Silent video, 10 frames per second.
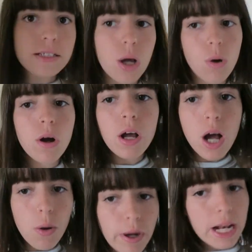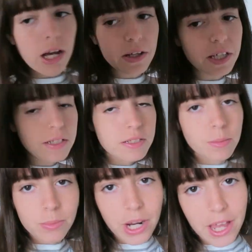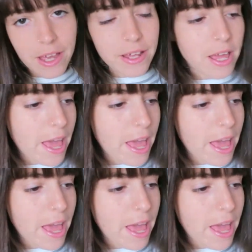So I went out and get some bread